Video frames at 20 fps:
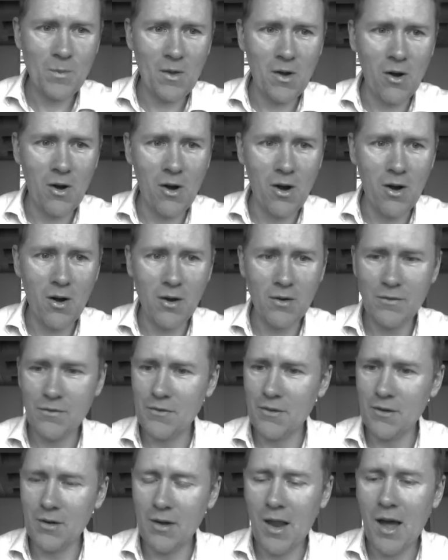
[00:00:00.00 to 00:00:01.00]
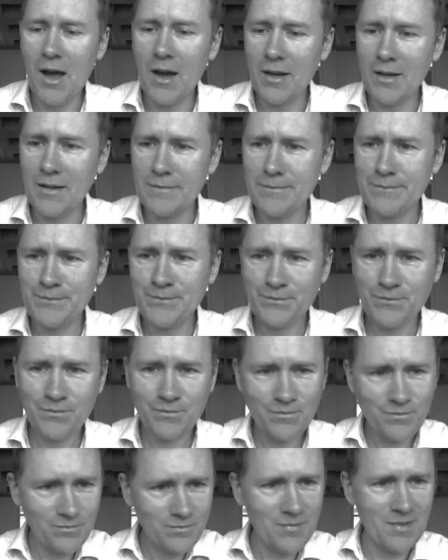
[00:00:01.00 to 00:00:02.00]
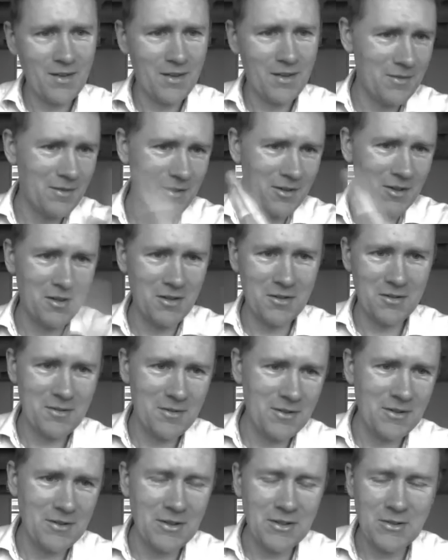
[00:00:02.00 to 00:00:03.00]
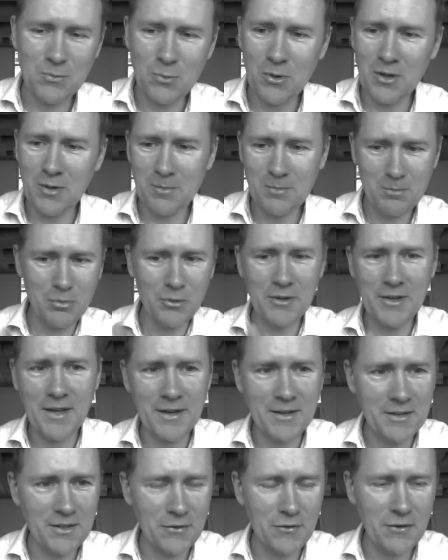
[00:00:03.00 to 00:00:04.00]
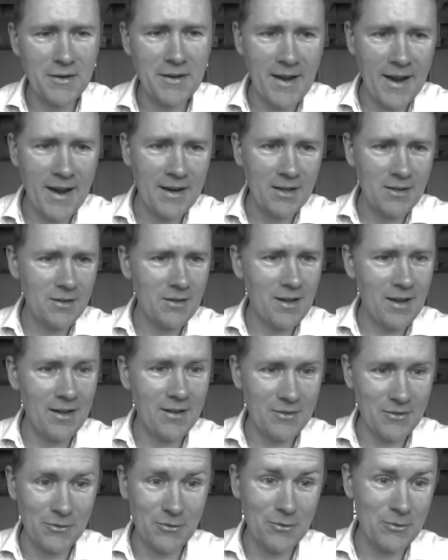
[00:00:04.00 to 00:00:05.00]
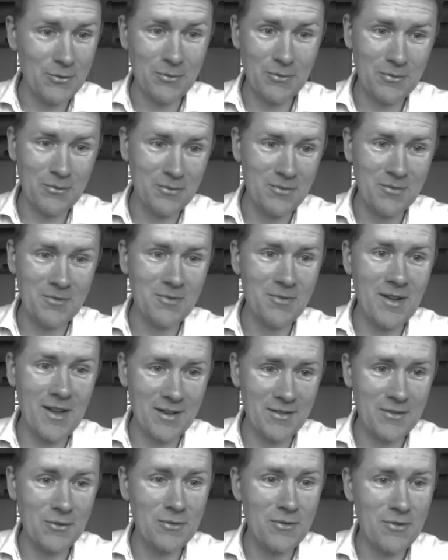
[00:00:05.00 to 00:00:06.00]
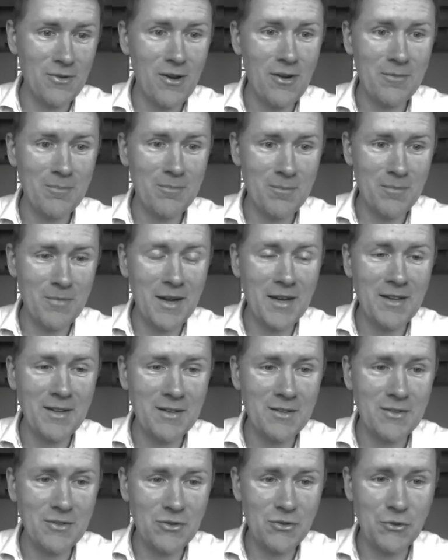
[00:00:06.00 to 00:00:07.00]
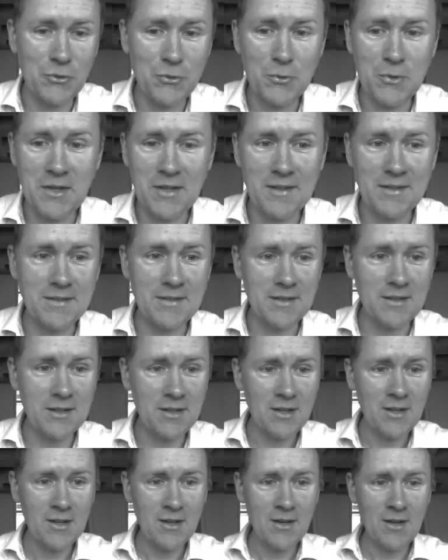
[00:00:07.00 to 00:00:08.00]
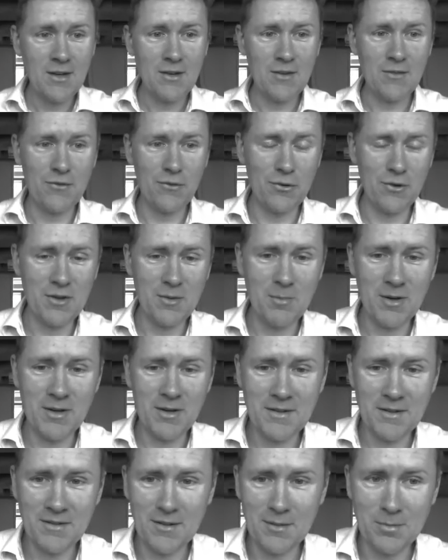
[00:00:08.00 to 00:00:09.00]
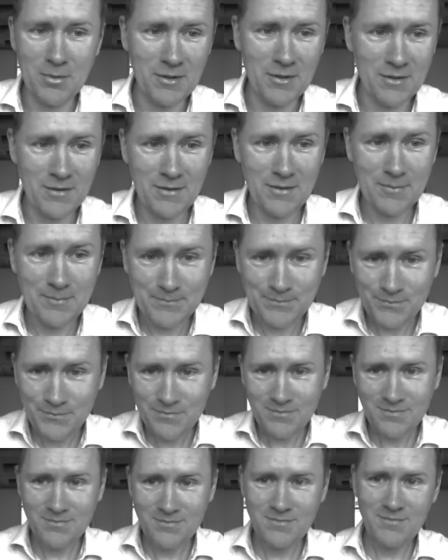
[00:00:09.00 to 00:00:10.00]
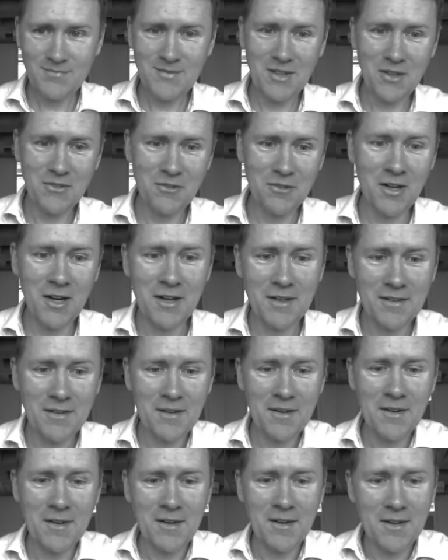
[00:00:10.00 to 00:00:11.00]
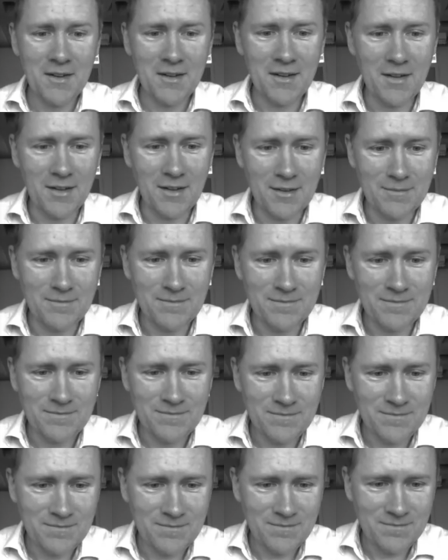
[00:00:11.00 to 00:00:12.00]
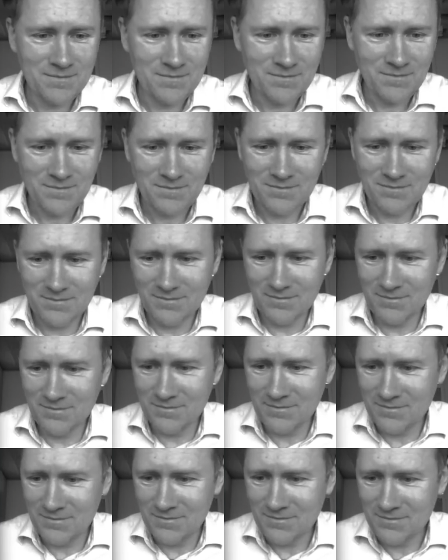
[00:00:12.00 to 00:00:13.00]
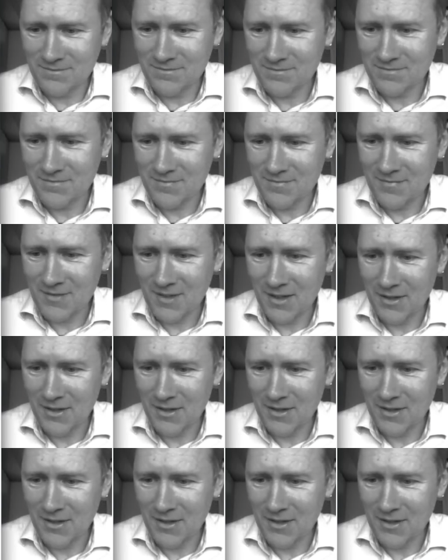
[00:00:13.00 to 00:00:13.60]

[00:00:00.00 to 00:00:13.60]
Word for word: of the line. Uh, th these were put at a different angle so as to not make it too easy for the participants. Right. Um, I